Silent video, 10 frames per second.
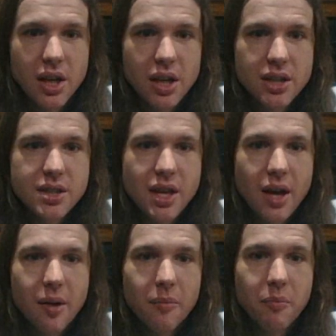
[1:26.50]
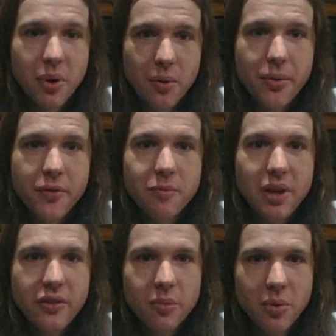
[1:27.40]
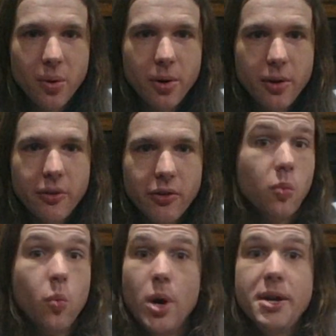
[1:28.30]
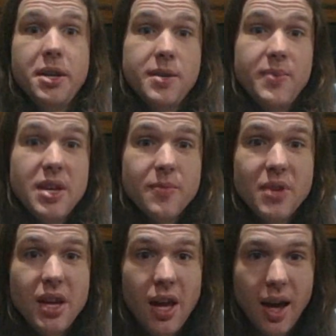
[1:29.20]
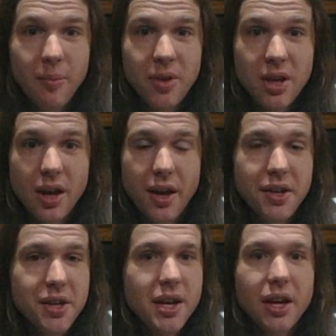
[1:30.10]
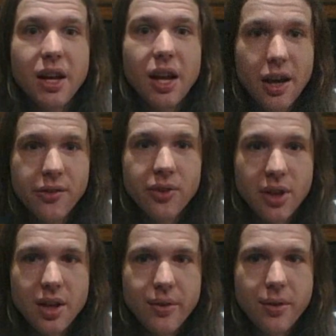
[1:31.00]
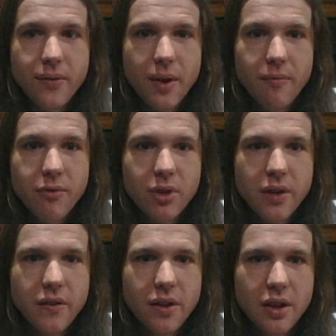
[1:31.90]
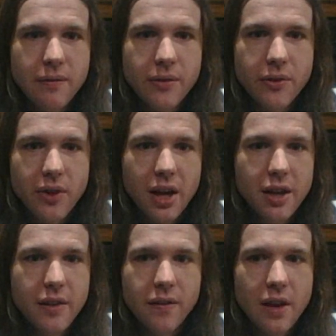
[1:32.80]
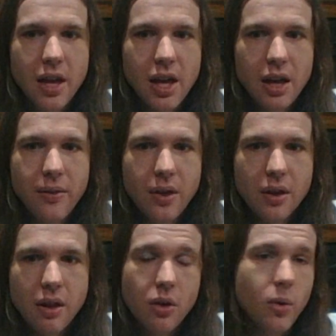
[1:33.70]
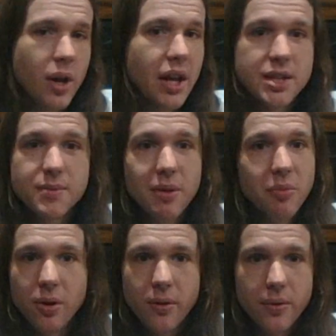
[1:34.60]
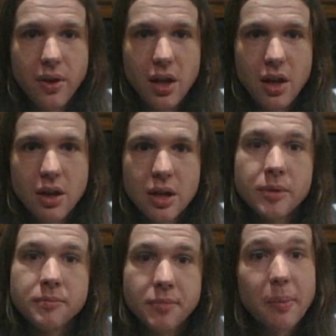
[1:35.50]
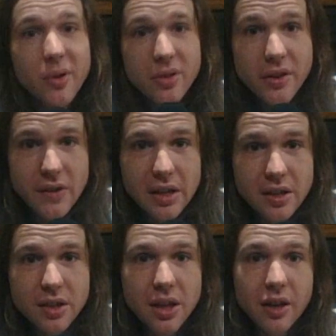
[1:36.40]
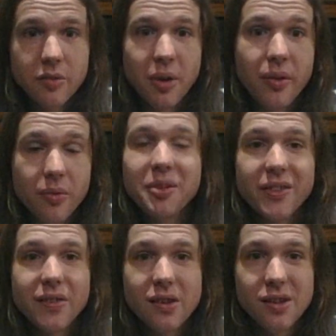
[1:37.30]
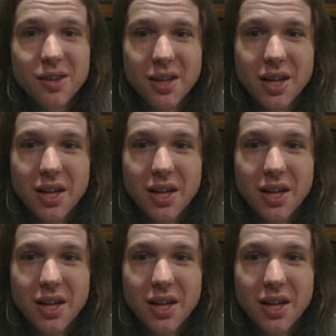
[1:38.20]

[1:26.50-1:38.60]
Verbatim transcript: is that both of my supporters wanted to make me happy. I did not ask either of them for these gifts. I didn't say anything like, oh, hey, it's my birthday. My birthday is not until next month, but still,